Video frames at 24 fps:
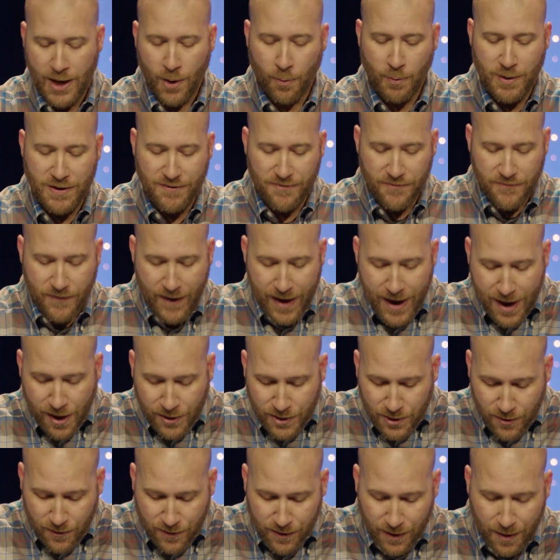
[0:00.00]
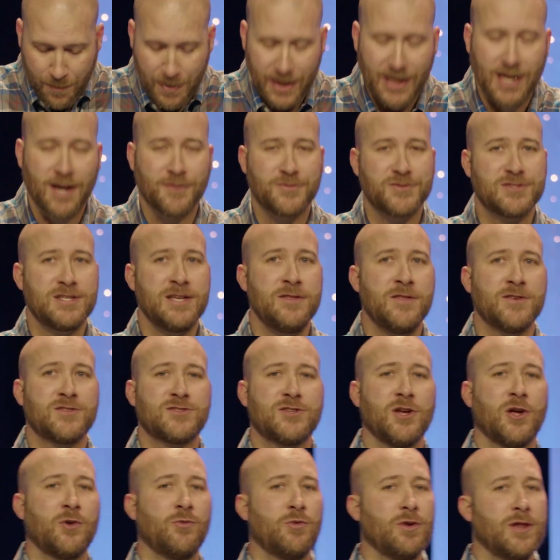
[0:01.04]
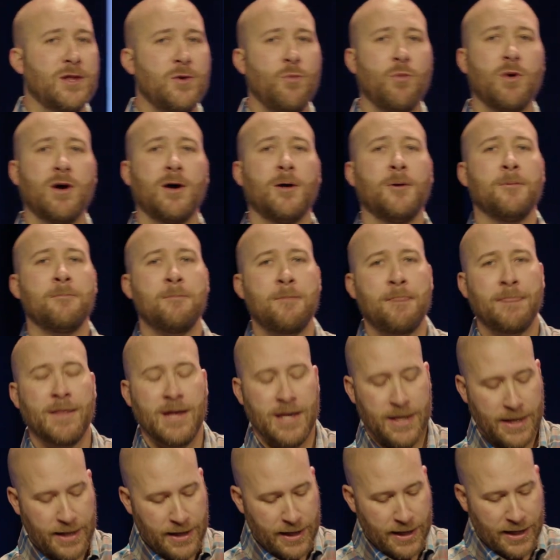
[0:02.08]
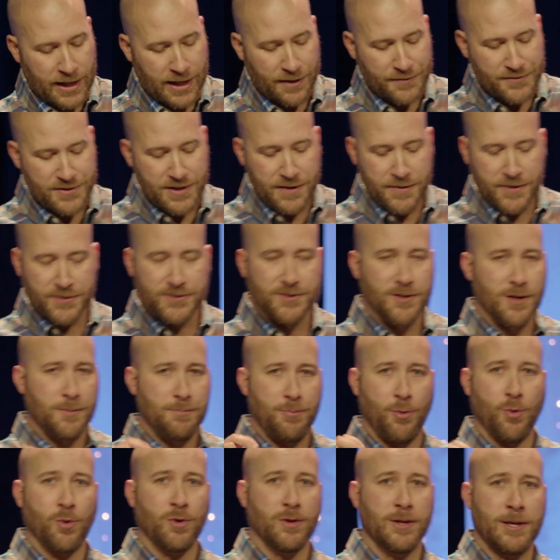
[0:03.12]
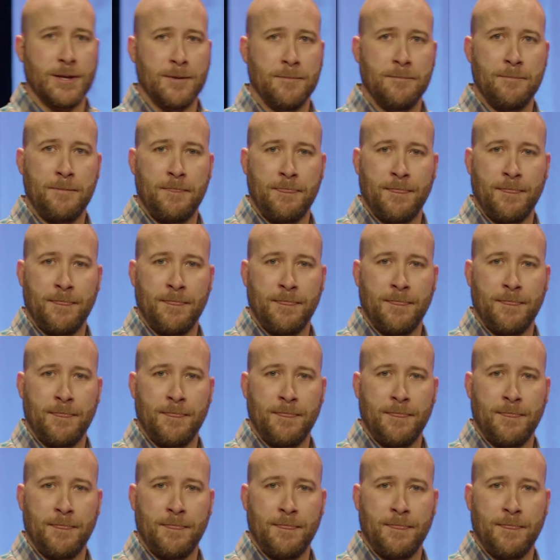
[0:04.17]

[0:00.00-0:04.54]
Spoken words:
We value them. And I've seen this done really well, and I've seen this done poorly.